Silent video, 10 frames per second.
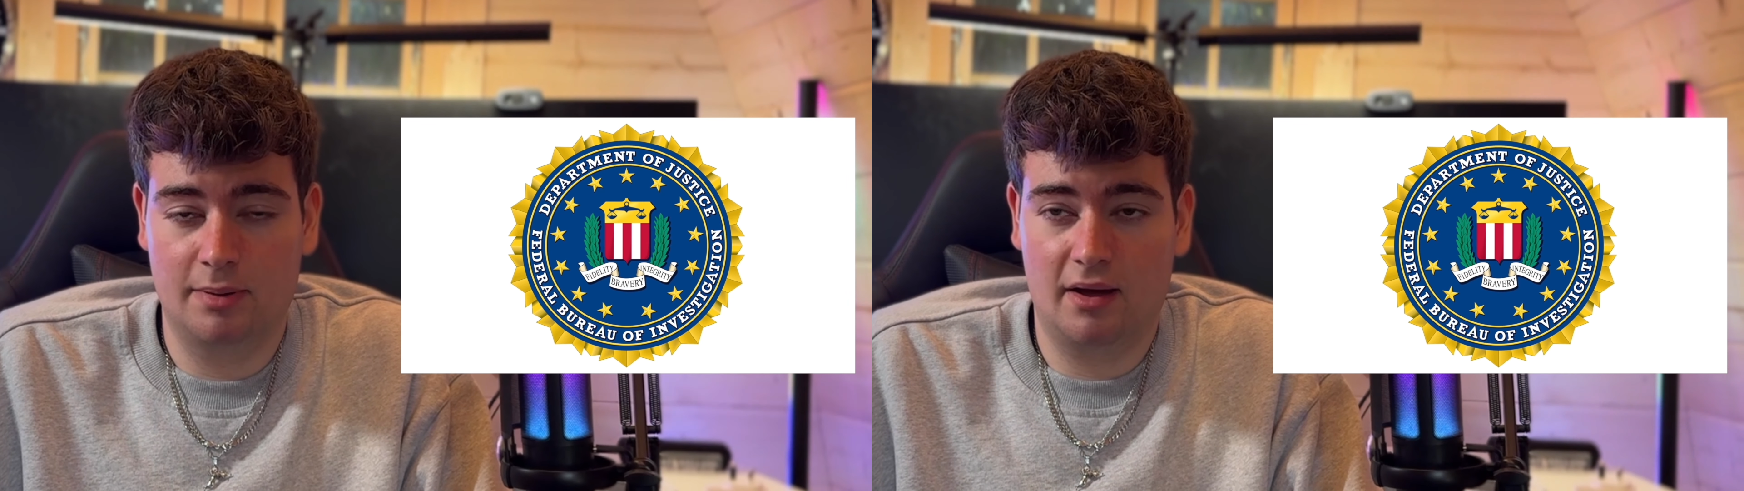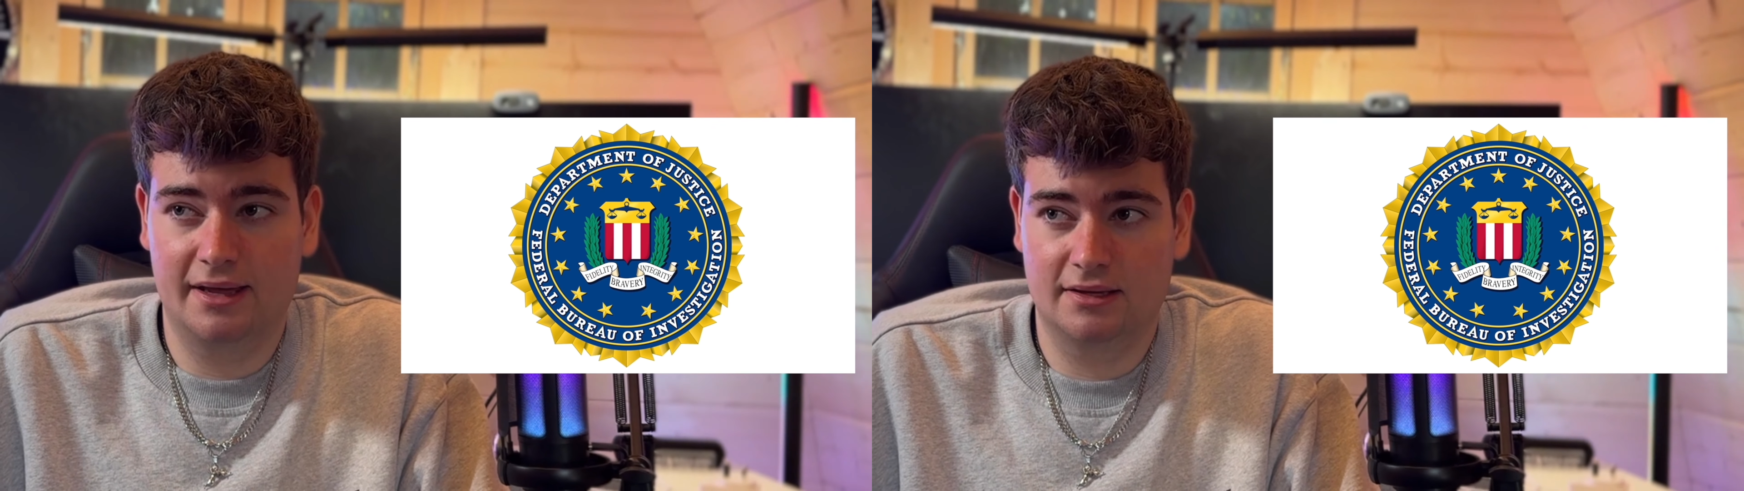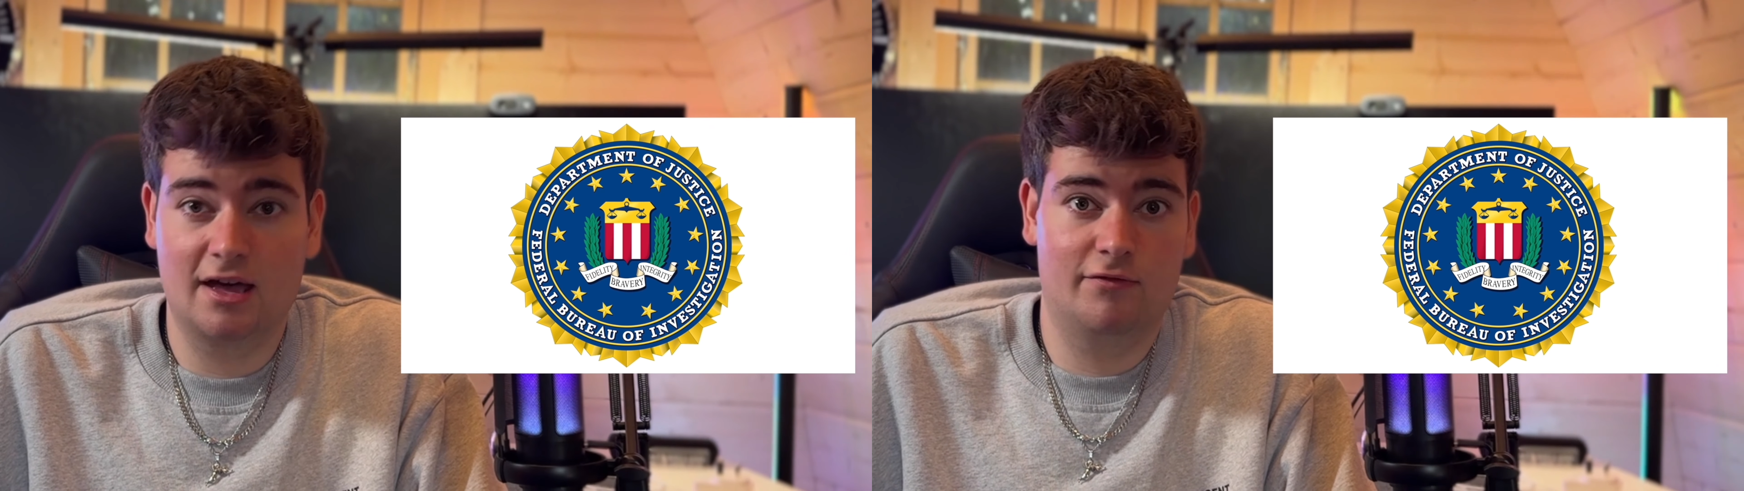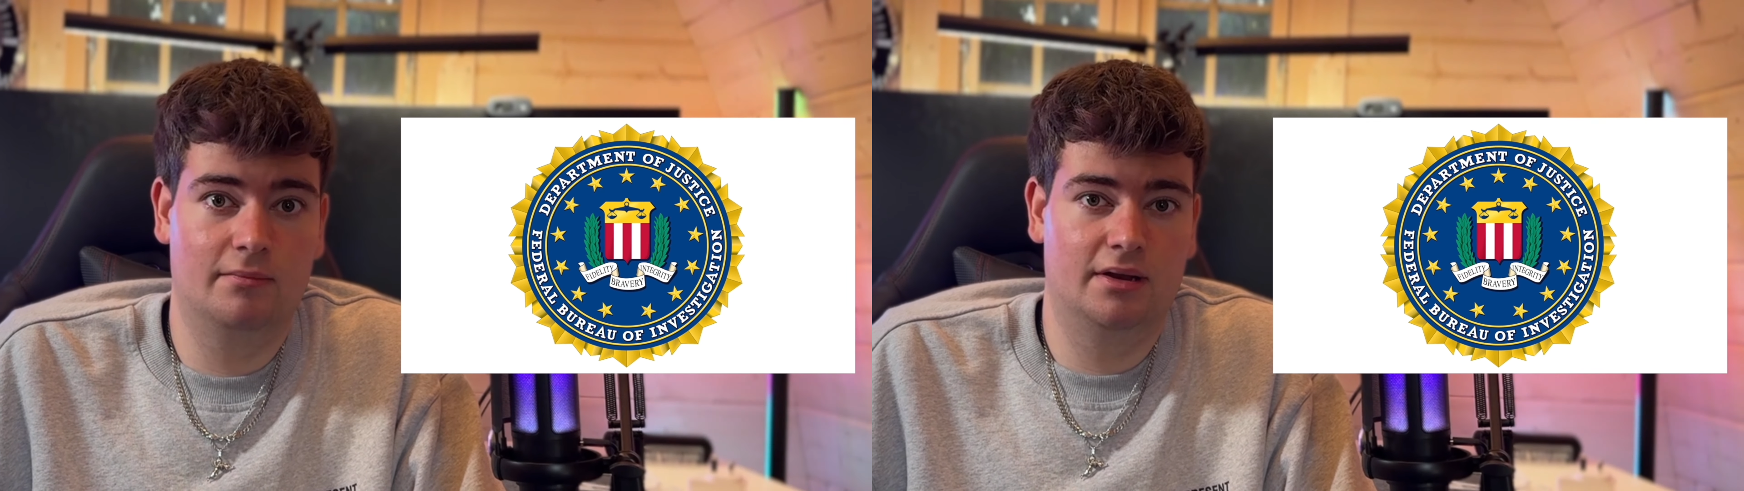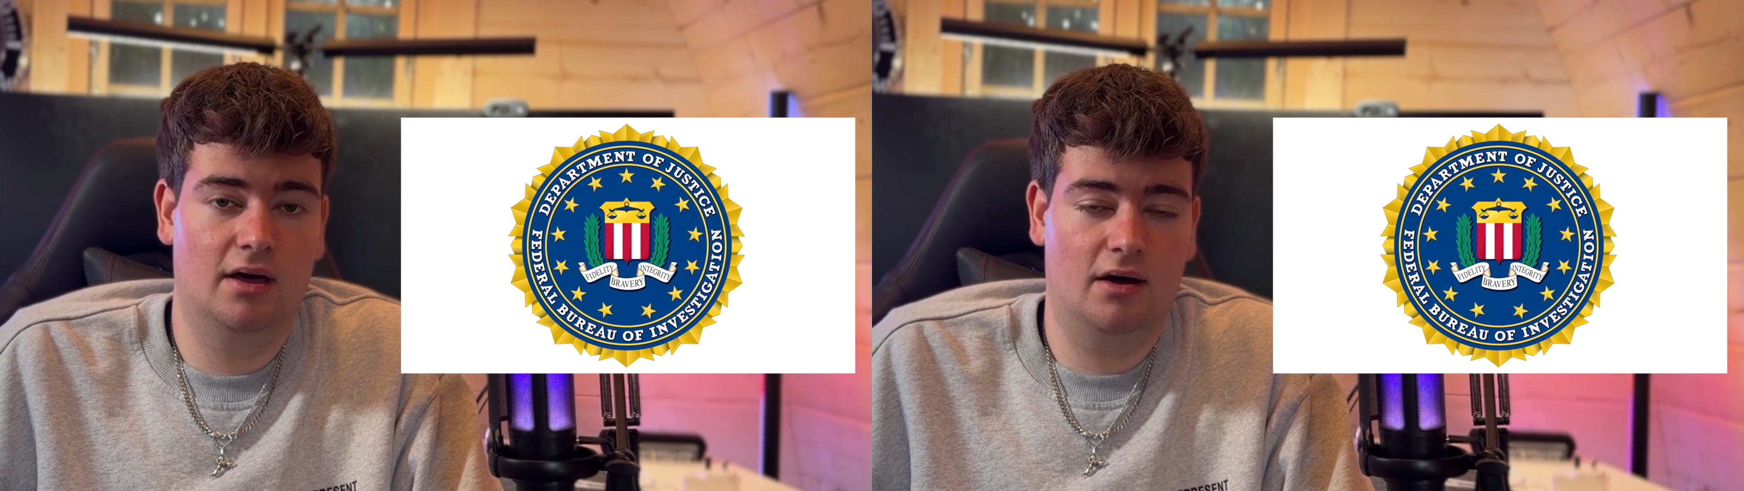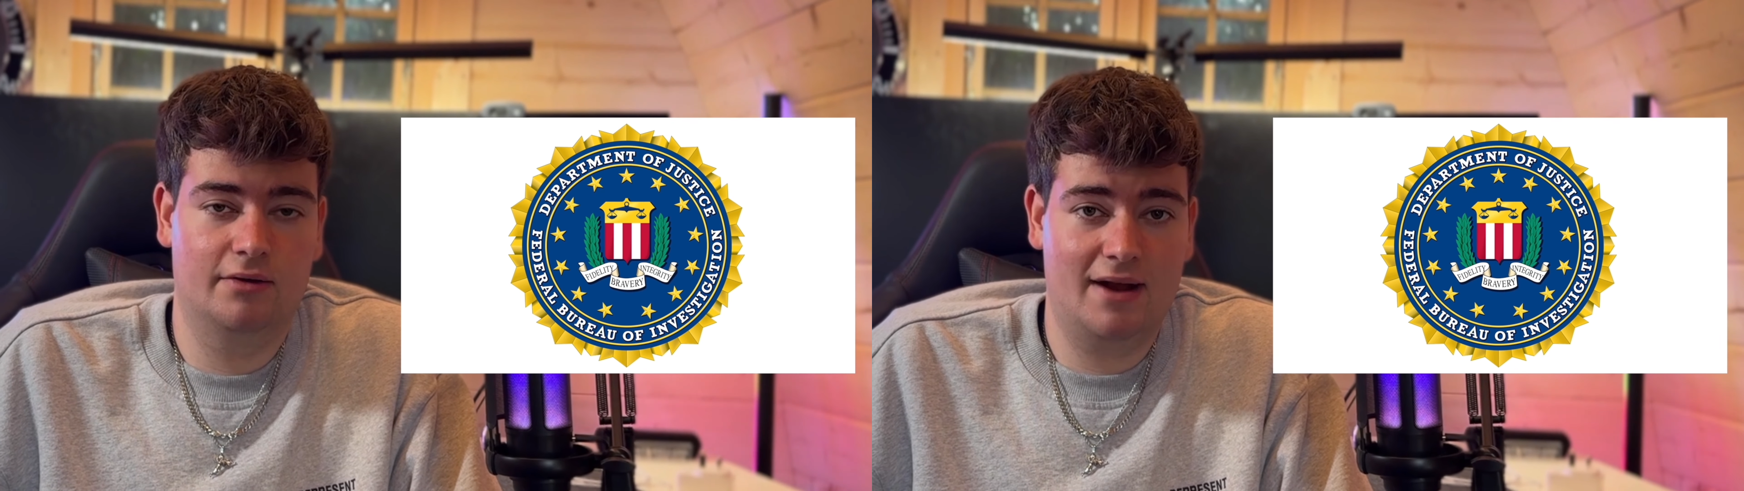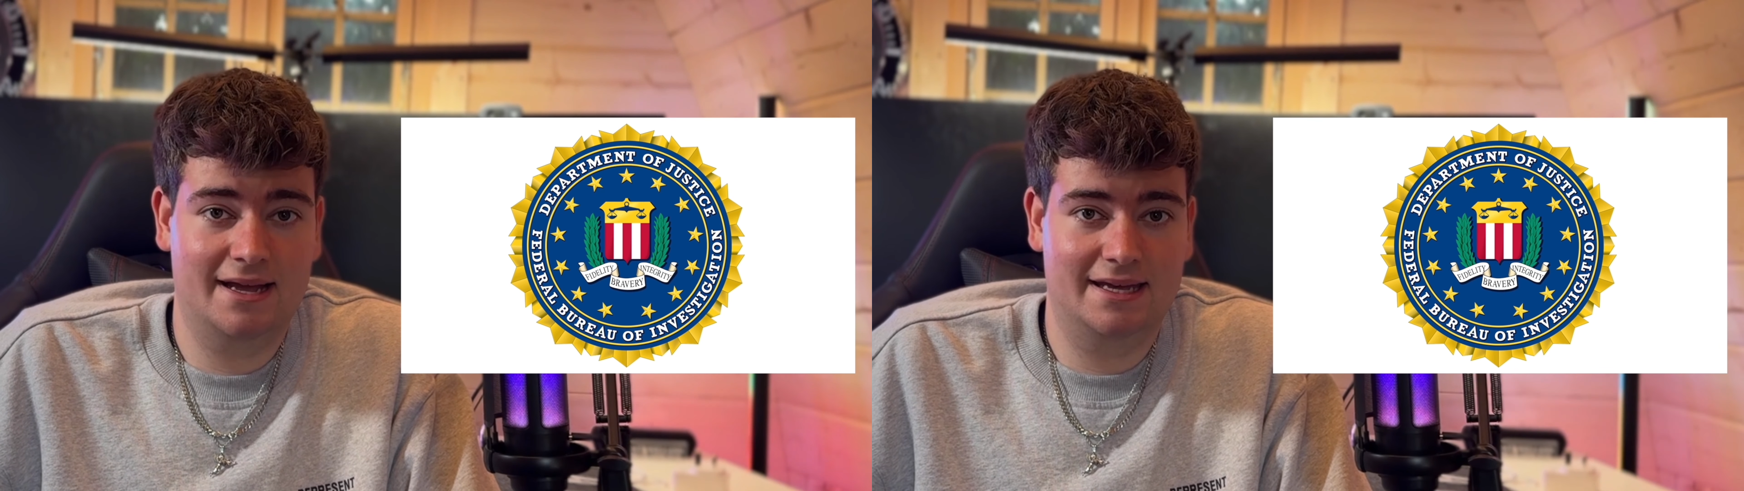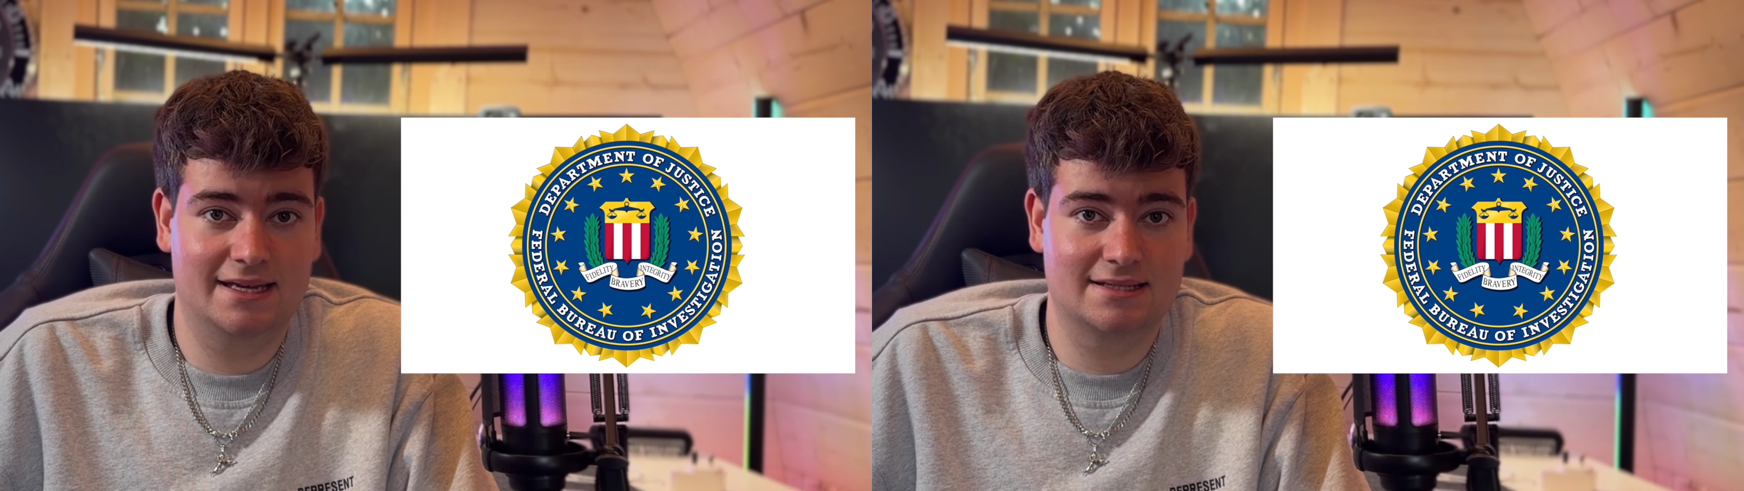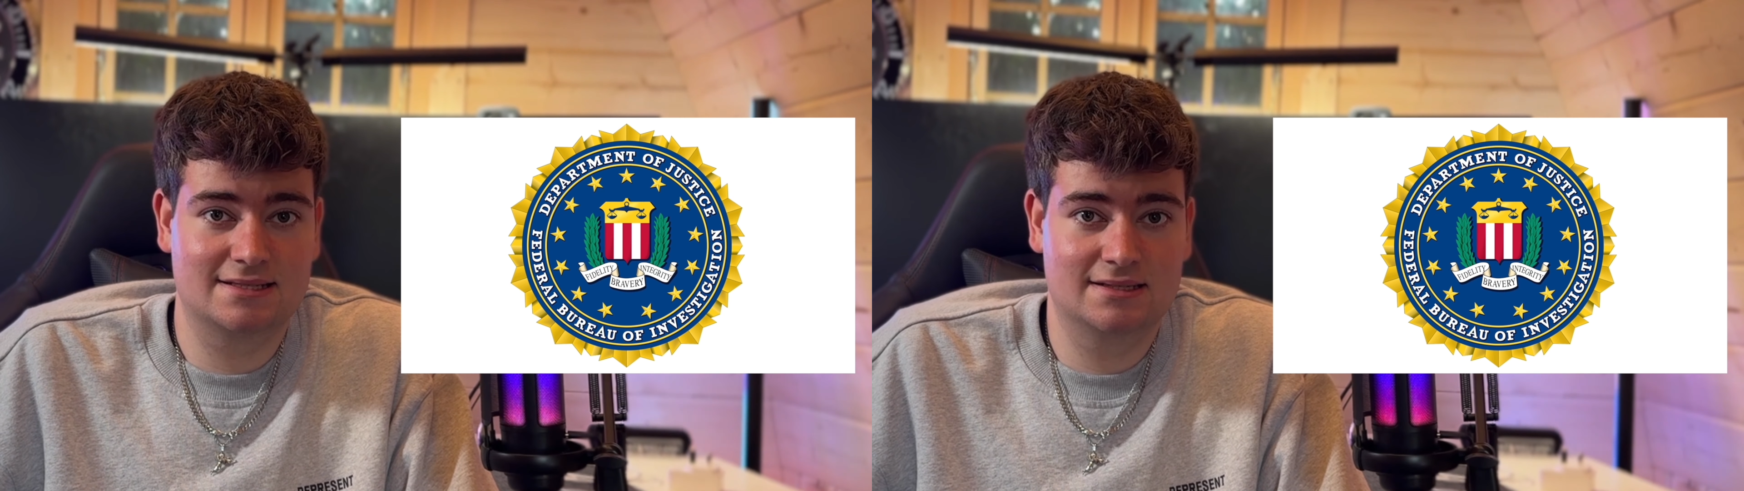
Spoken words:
by government high rankings